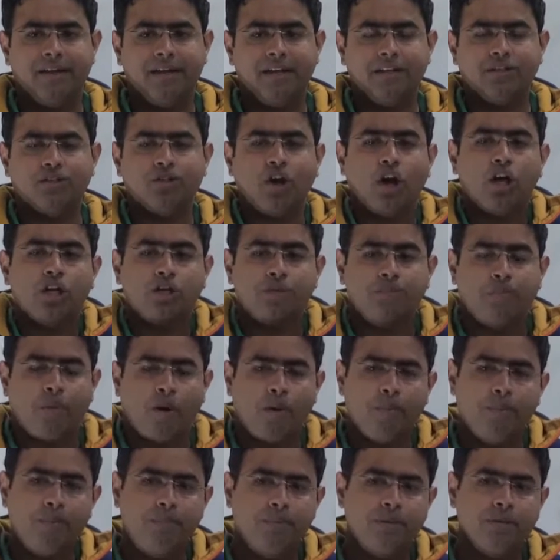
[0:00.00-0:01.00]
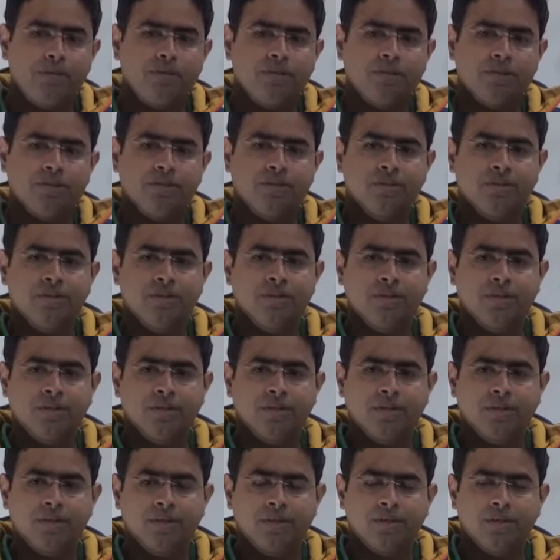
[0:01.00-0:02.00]
is not pompous,
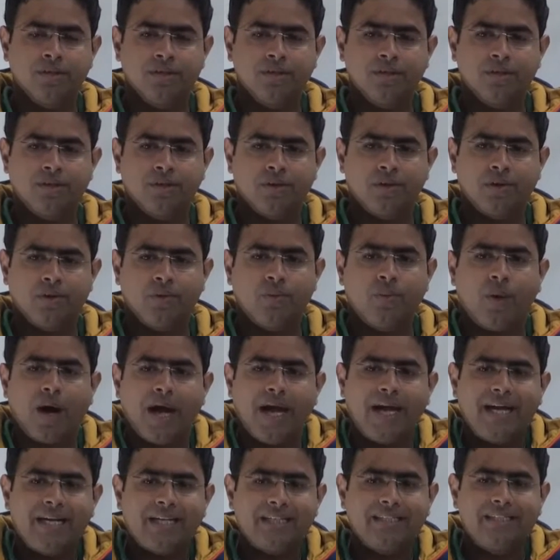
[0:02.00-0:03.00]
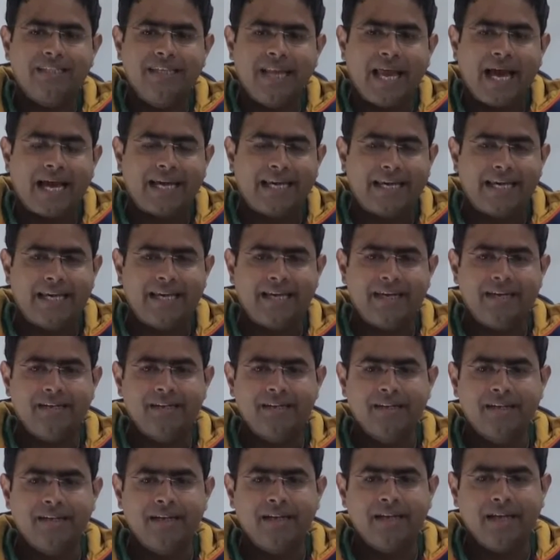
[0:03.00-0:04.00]
why it is lacking
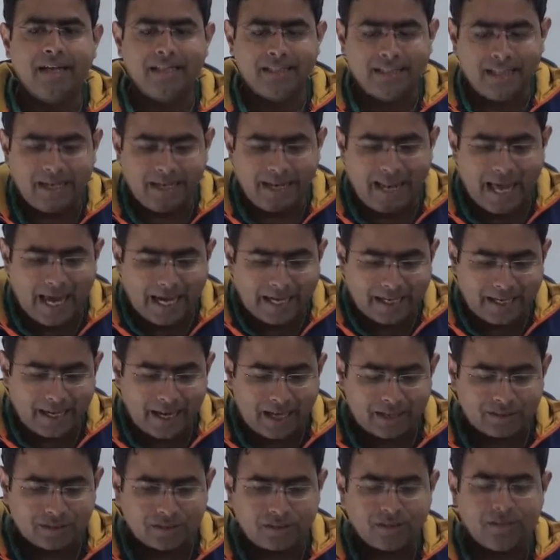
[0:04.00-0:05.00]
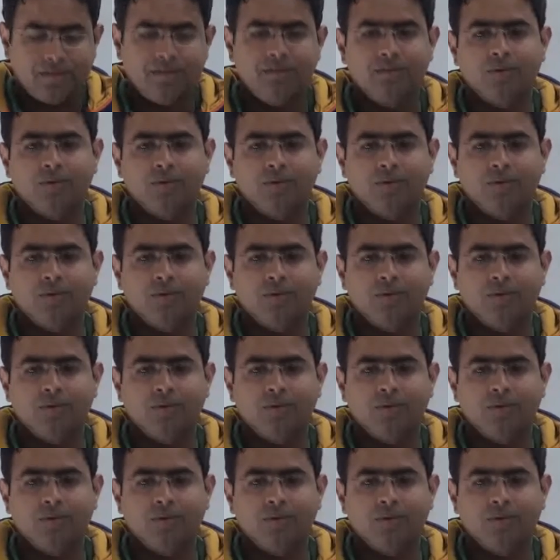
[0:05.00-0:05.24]
in the lackluster,